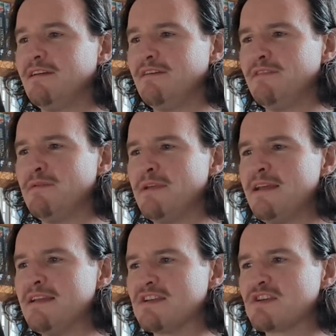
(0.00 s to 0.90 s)
If they were
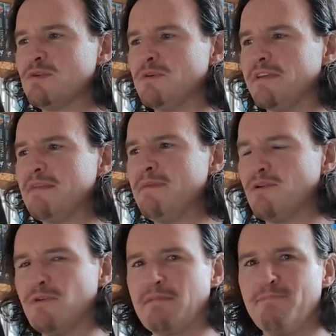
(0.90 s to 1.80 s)
any slower, they'd be
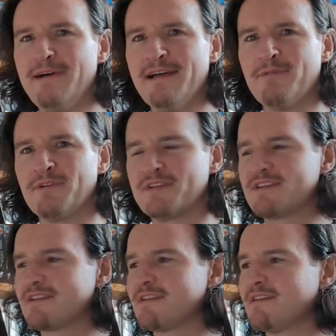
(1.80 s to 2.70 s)
going
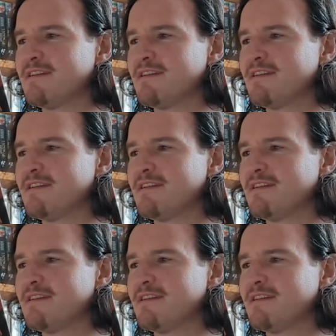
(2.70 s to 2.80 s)
backwards.